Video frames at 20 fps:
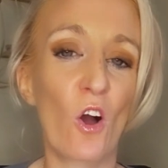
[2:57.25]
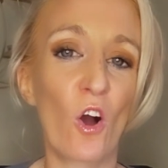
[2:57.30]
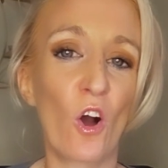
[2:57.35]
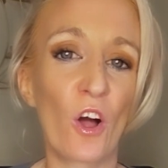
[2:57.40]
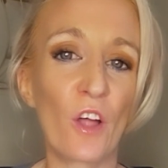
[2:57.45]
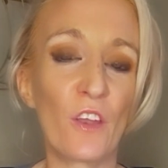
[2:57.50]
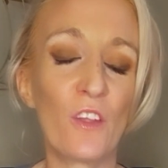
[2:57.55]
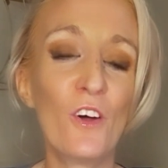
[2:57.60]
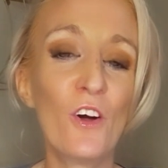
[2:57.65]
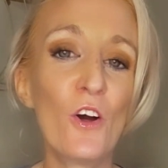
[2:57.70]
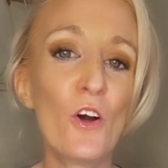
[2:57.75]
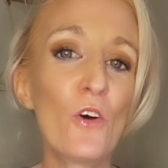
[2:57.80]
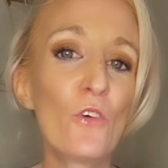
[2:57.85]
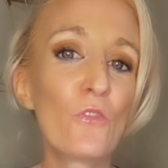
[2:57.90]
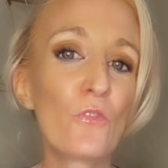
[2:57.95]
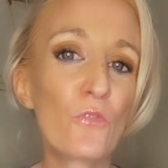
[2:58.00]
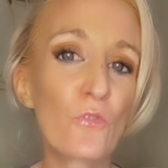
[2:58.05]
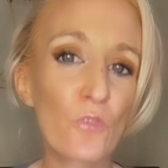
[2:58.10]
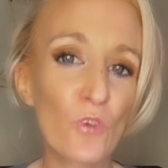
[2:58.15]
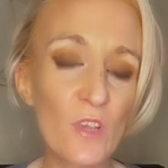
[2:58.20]
on
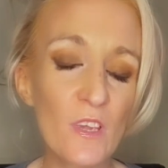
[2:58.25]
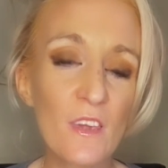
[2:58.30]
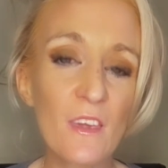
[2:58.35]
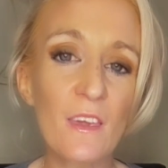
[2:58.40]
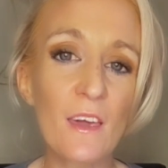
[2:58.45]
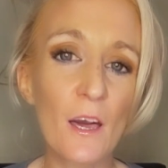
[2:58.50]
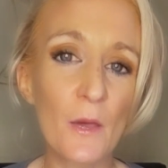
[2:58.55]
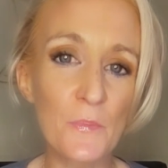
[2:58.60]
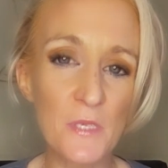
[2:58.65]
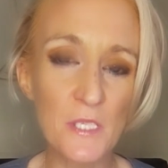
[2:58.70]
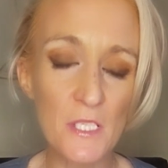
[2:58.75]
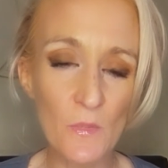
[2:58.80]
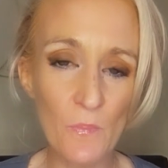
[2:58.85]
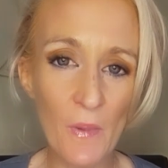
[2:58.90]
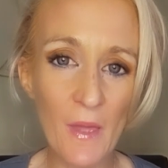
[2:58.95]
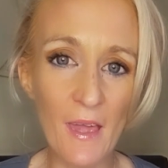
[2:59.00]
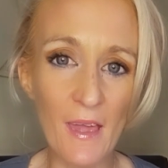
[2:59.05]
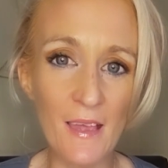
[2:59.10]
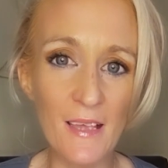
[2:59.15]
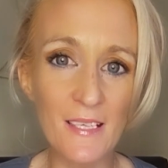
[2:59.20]
freeing up
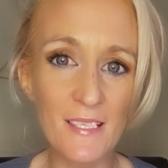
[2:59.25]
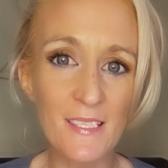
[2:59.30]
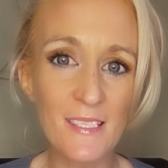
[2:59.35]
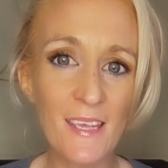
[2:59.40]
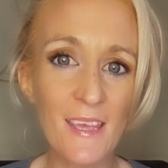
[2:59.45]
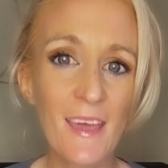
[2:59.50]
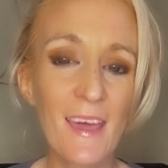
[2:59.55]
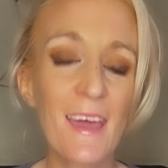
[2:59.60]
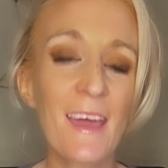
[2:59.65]
space